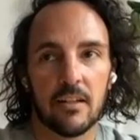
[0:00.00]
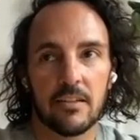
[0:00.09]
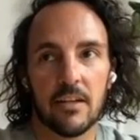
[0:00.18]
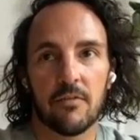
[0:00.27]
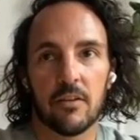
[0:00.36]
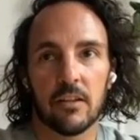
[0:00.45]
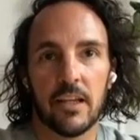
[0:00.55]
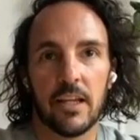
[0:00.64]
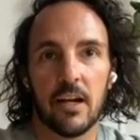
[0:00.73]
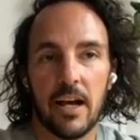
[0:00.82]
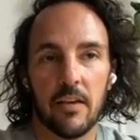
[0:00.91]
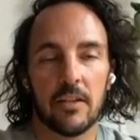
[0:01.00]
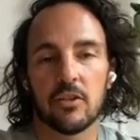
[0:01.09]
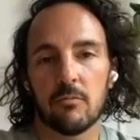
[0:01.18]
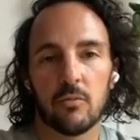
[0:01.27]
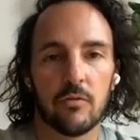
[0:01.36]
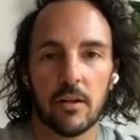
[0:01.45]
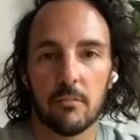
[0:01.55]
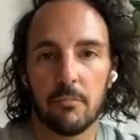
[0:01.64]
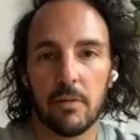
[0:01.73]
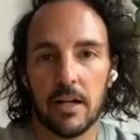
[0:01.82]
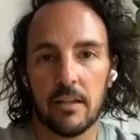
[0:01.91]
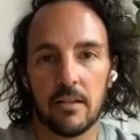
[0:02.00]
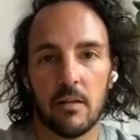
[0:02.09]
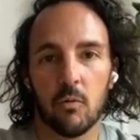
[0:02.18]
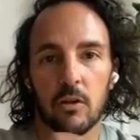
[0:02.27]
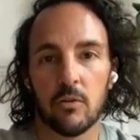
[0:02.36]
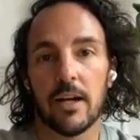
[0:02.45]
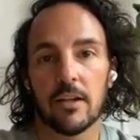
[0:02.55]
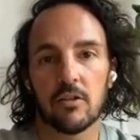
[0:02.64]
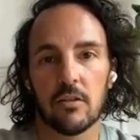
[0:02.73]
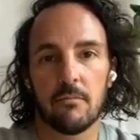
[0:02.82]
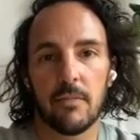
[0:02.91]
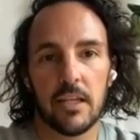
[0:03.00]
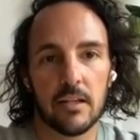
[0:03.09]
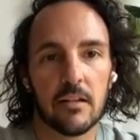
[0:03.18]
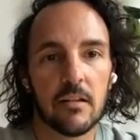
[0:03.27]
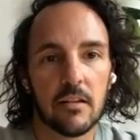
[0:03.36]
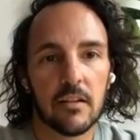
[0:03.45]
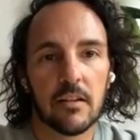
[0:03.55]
differently on how they should move their body than what you actually mean.